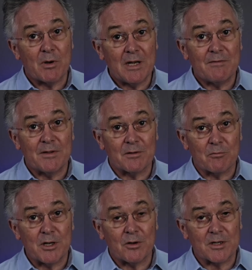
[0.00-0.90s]
we live in the
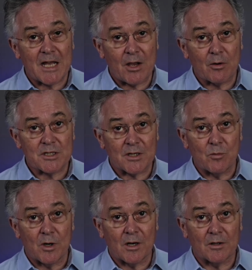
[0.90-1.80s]
real chaotic
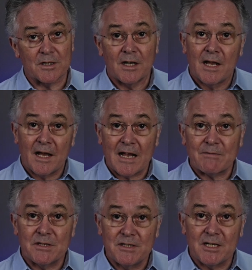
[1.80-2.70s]
world and
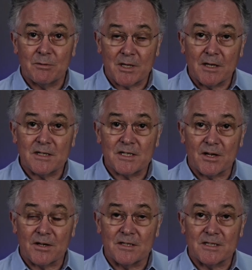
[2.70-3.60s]
have to deal with
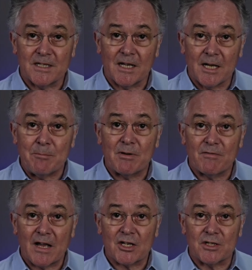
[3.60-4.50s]
uncertainty and
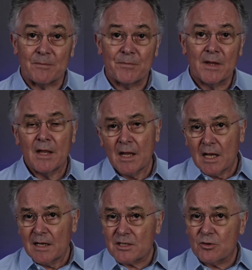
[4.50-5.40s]
imperfection.
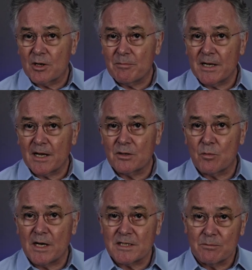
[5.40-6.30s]
Let's look at being
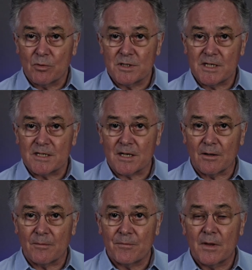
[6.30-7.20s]
underweight in more
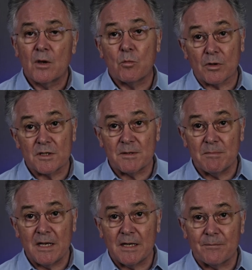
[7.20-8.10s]
detail. What does it
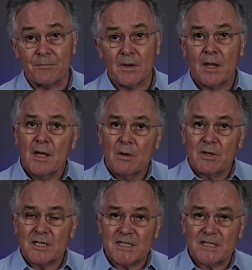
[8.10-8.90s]
mean? Well, a